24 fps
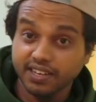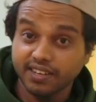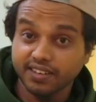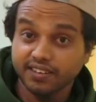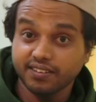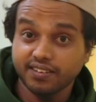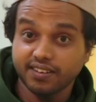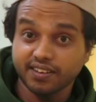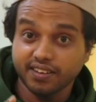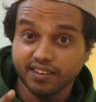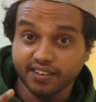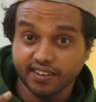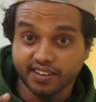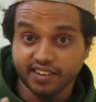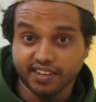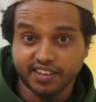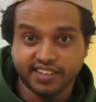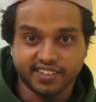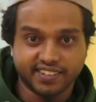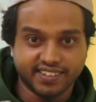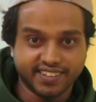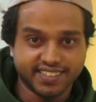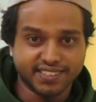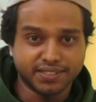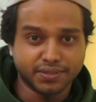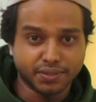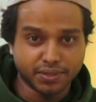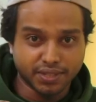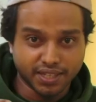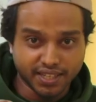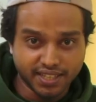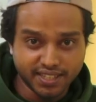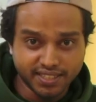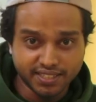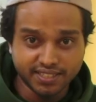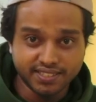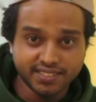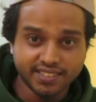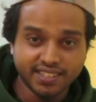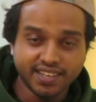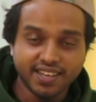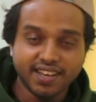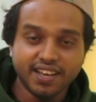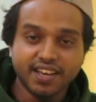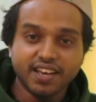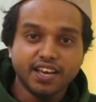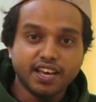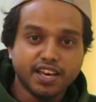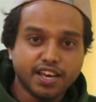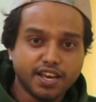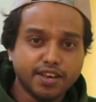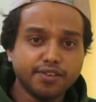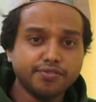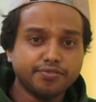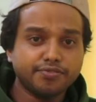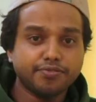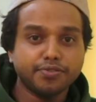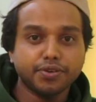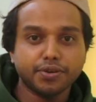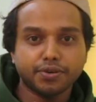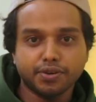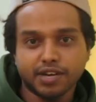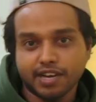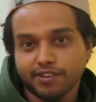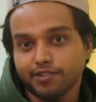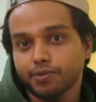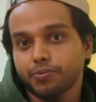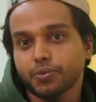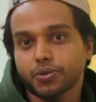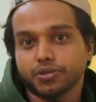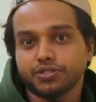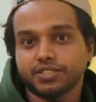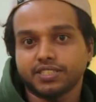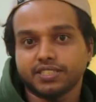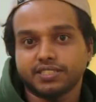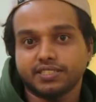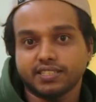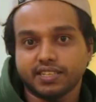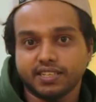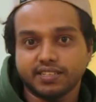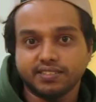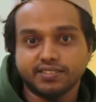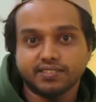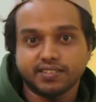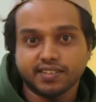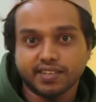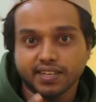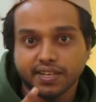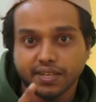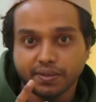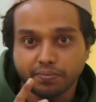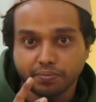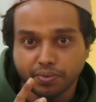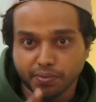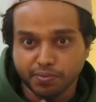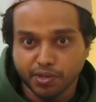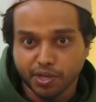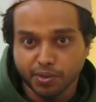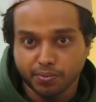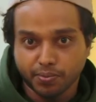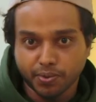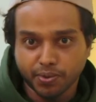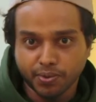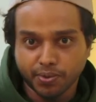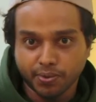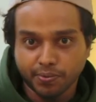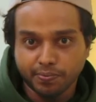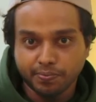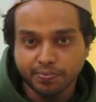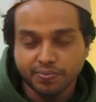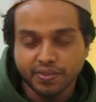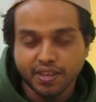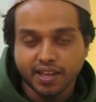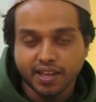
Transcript: Link really does is, if you have a project inside Premiere Pro